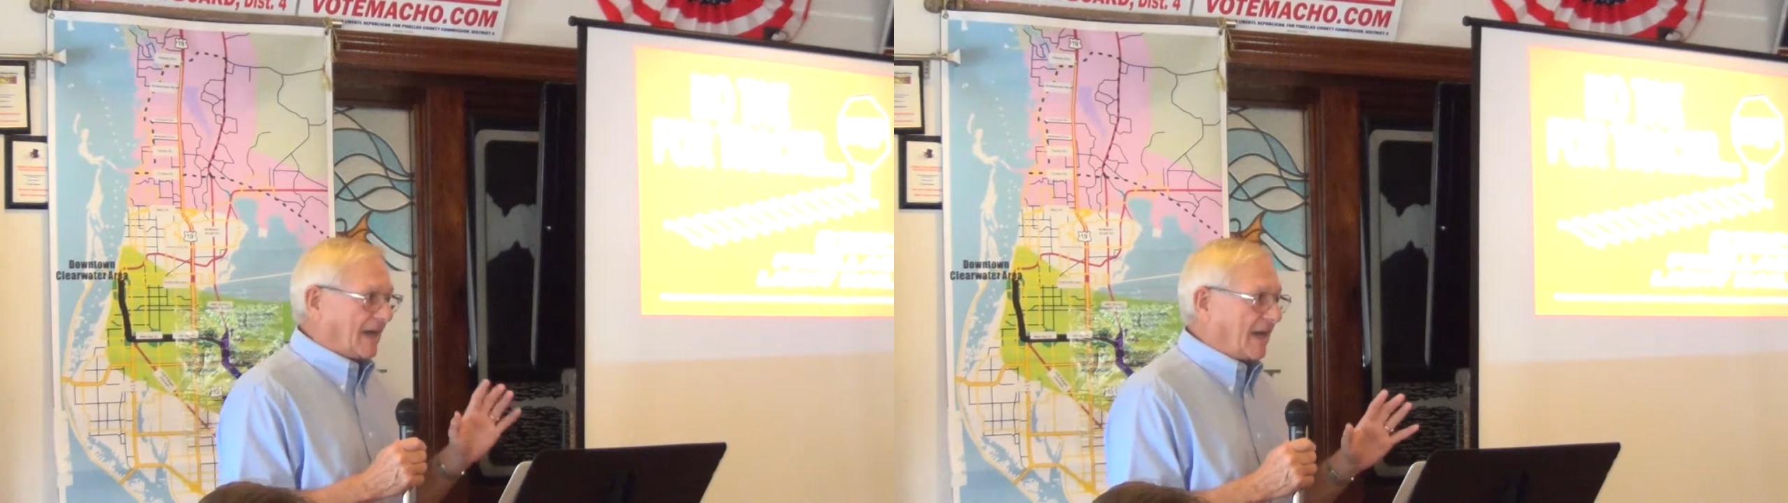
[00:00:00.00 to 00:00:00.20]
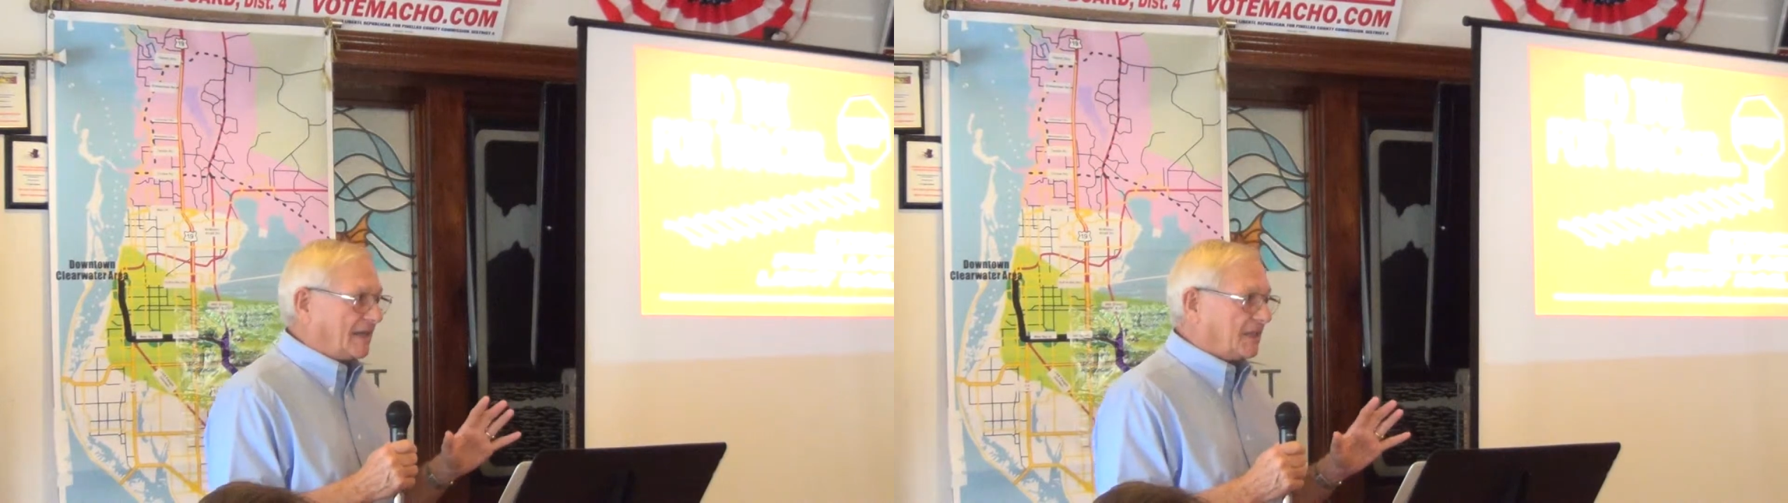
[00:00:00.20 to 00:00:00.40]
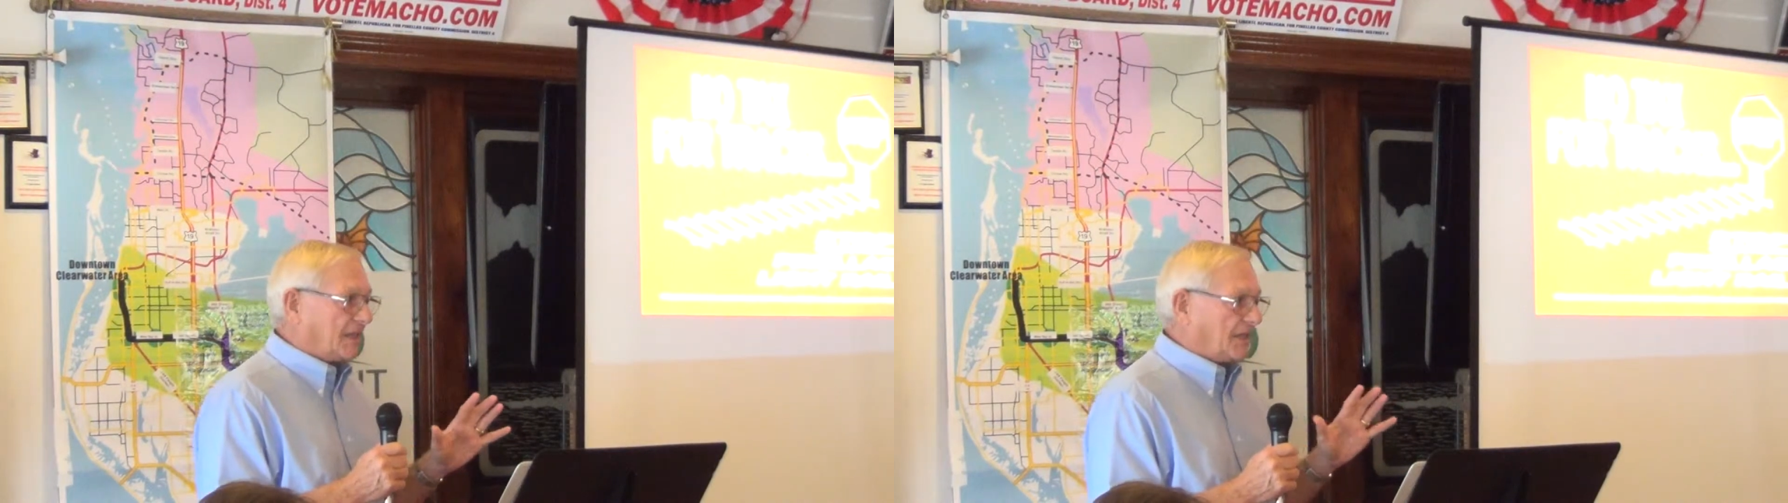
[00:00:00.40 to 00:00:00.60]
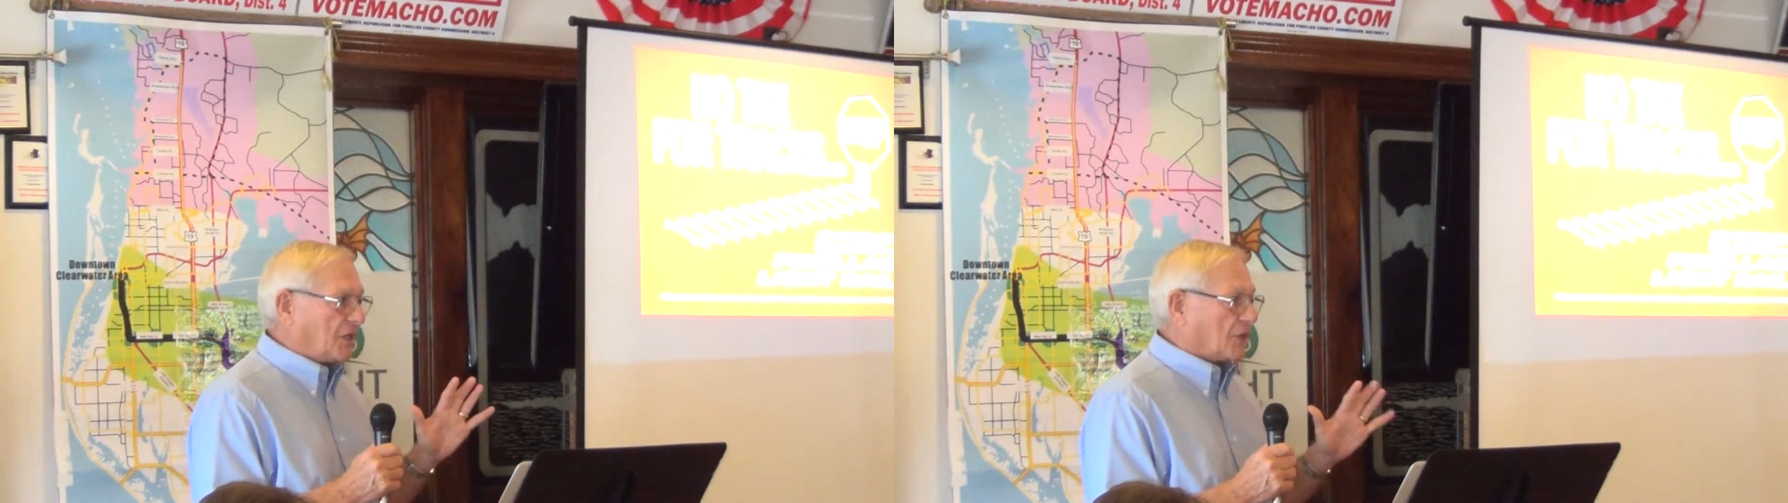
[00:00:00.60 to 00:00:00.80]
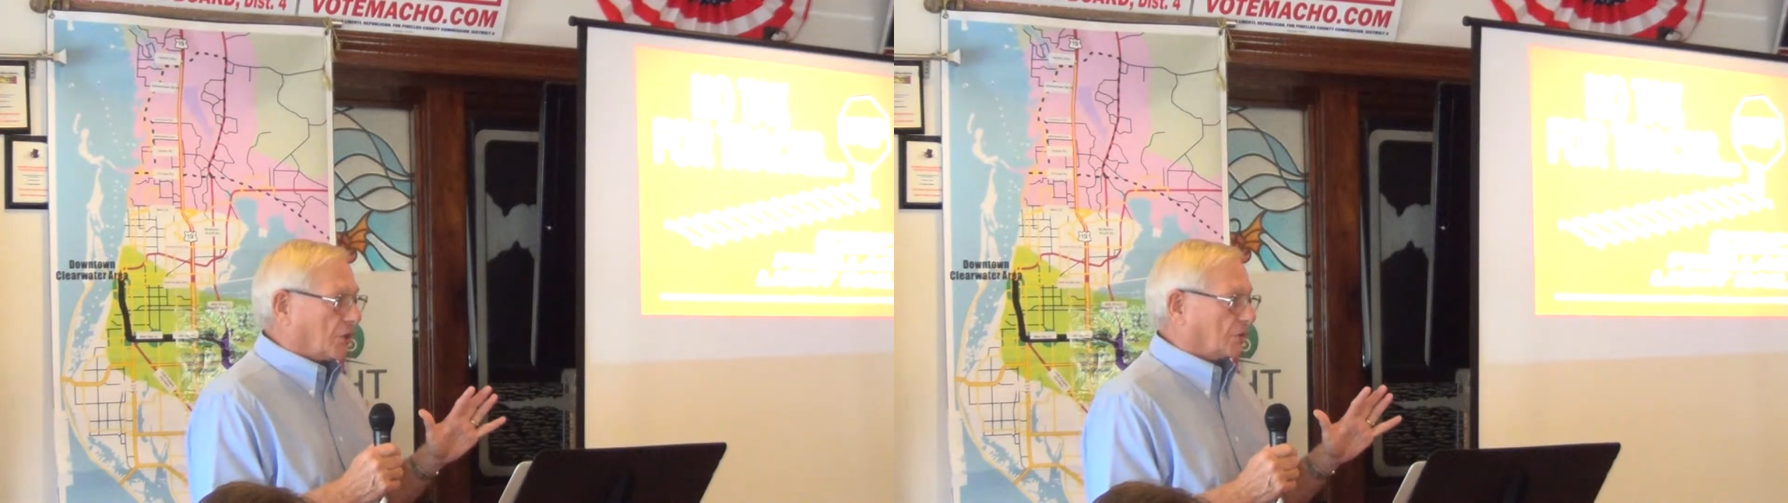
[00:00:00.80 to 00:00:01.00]
90
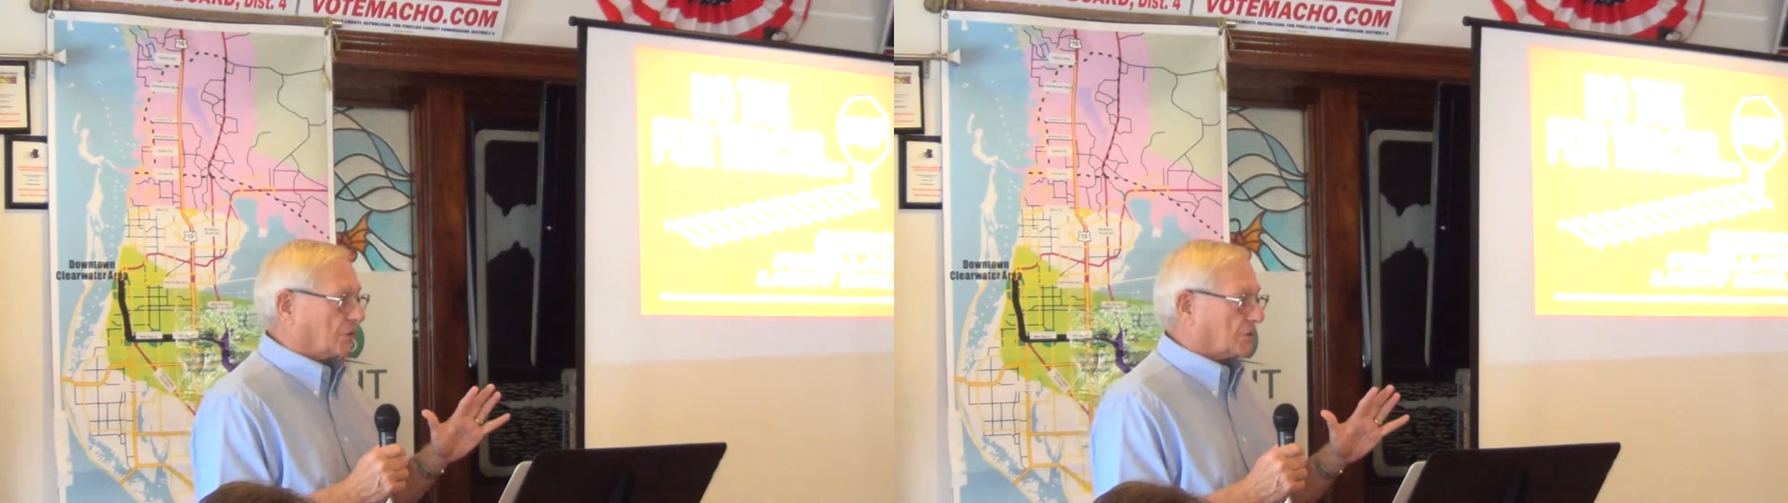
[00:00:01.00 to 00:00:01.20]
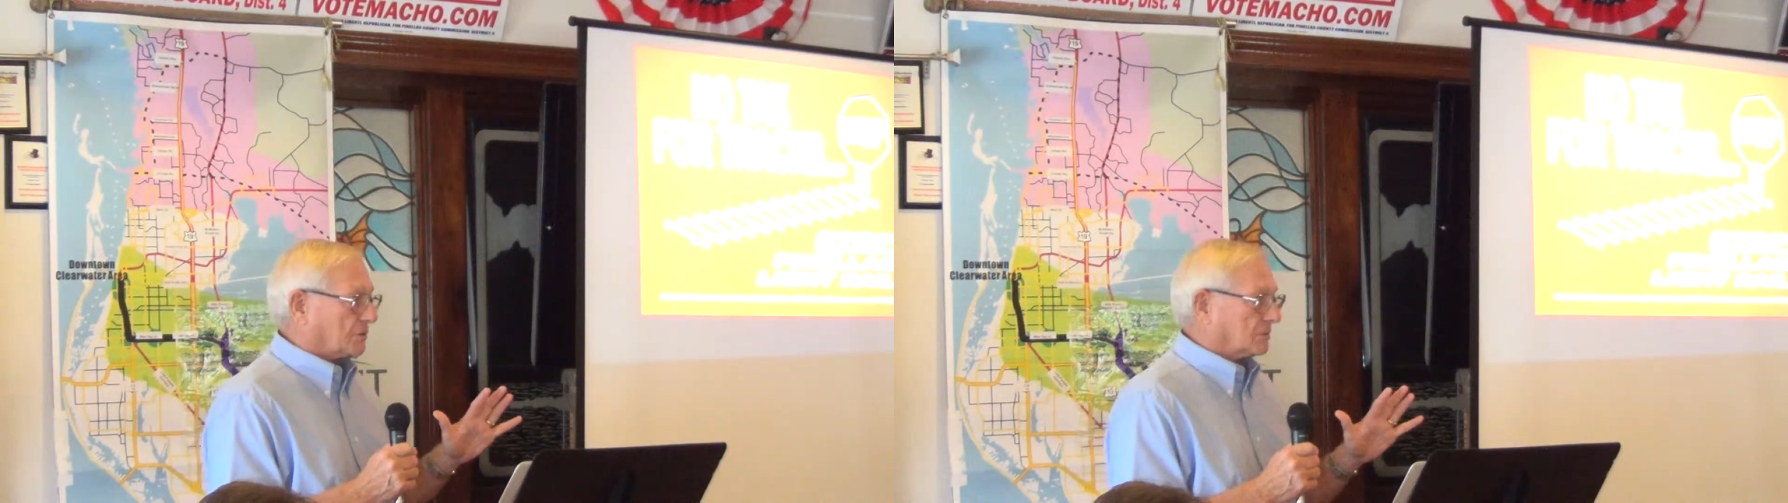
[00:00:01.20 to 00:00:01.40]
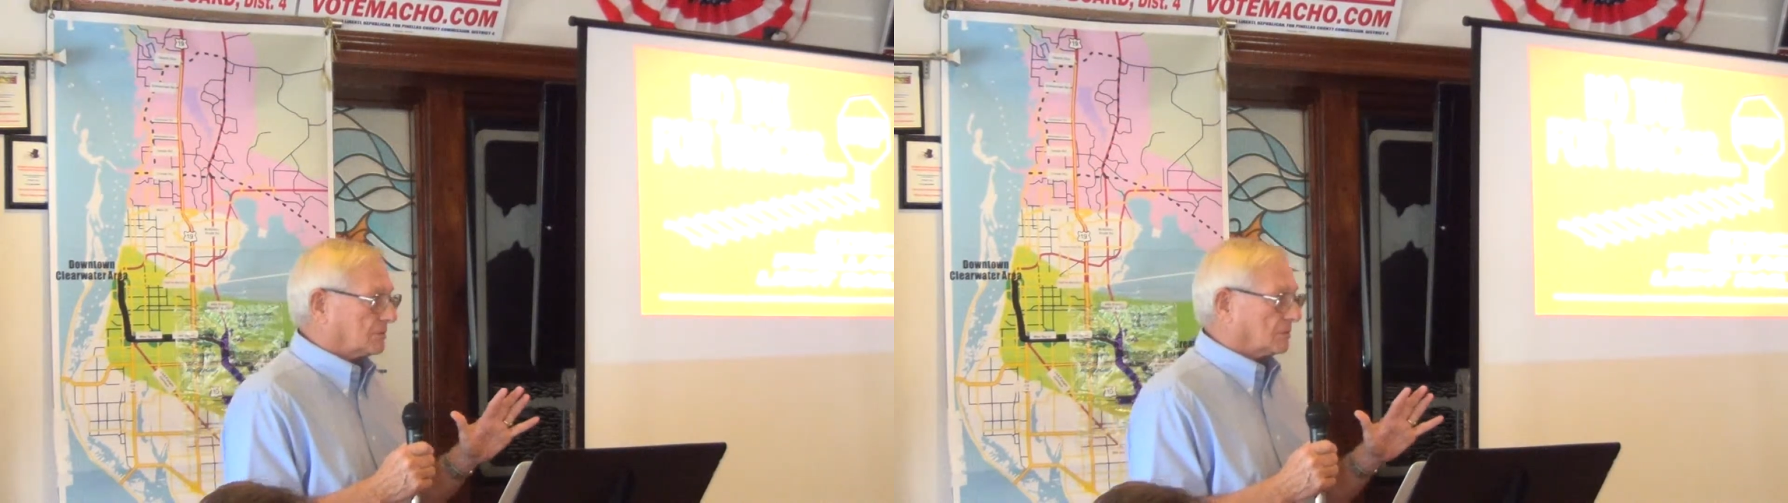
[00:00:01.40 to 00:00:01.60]
years.